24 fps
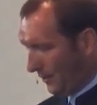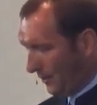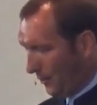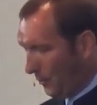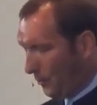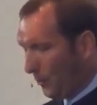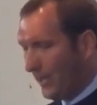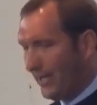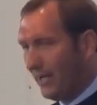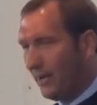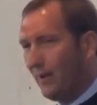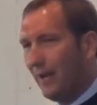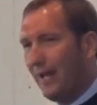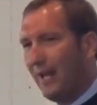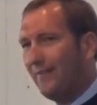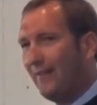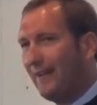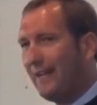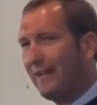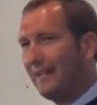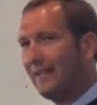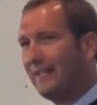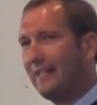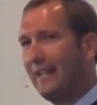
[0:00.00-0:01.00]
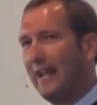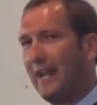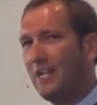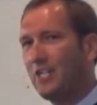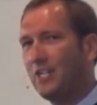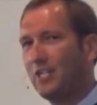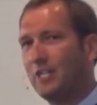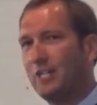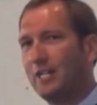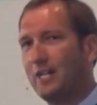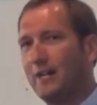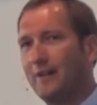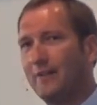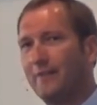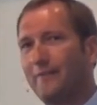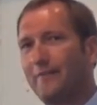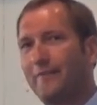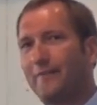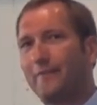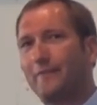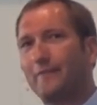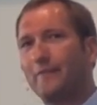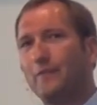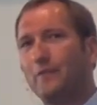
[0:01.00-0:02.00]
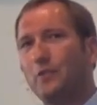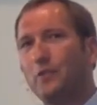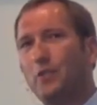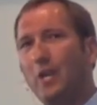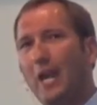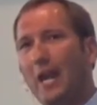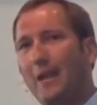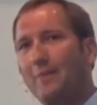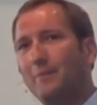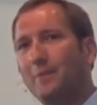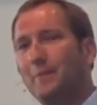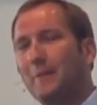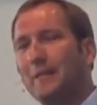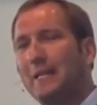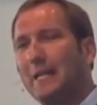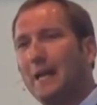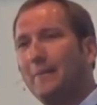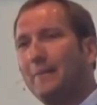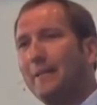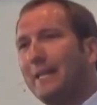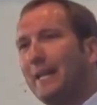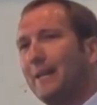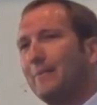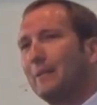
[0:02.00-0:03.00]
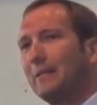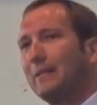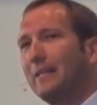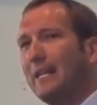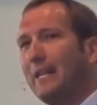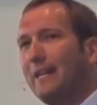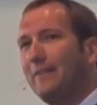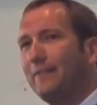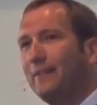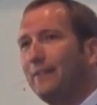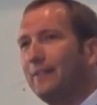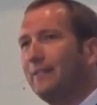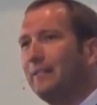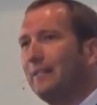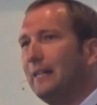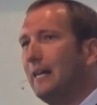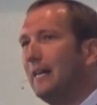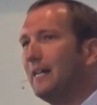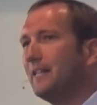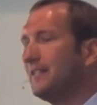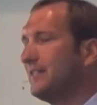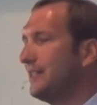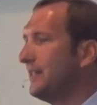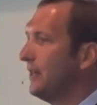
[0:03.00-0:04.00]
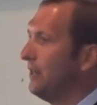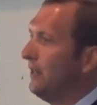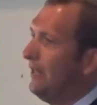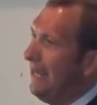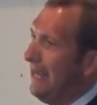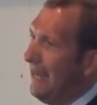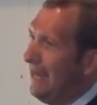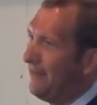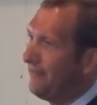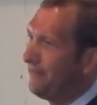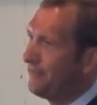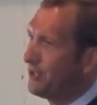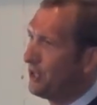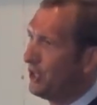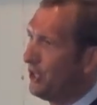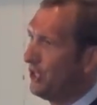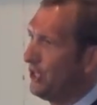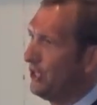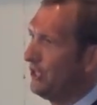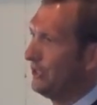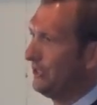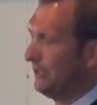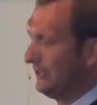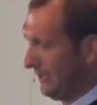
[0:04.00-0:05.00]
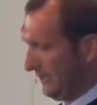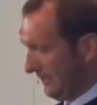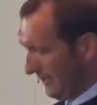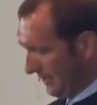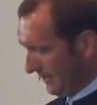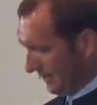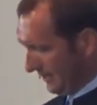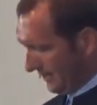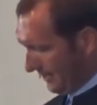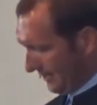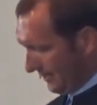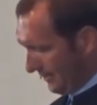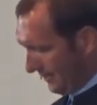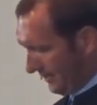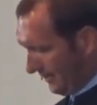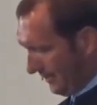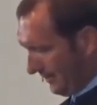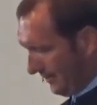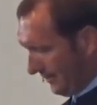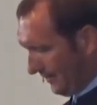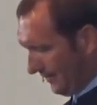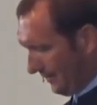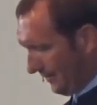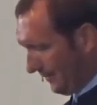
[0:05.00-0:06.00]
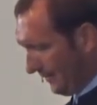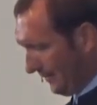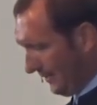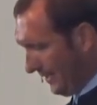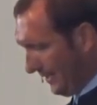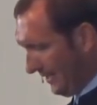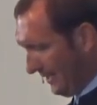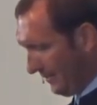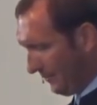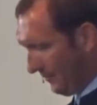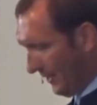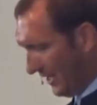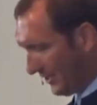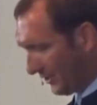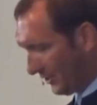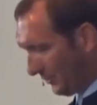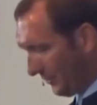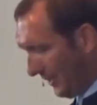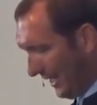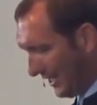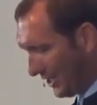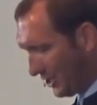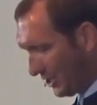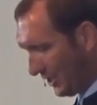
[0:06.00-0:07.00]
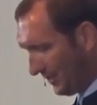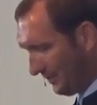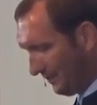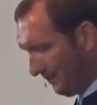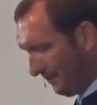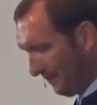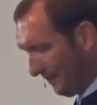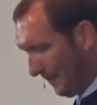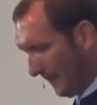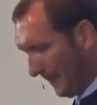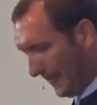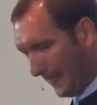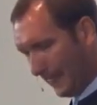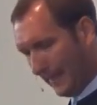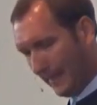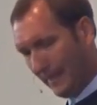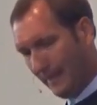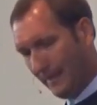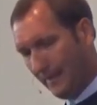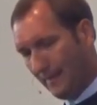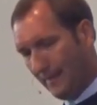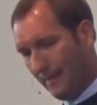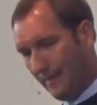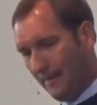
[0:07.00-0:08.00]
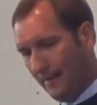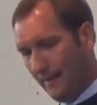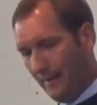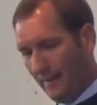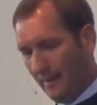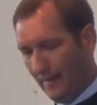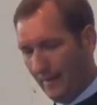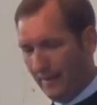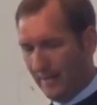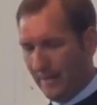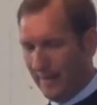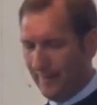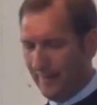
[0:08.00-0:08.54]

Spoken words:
We don't have any indication of James becoming a believer until after the resurrection. The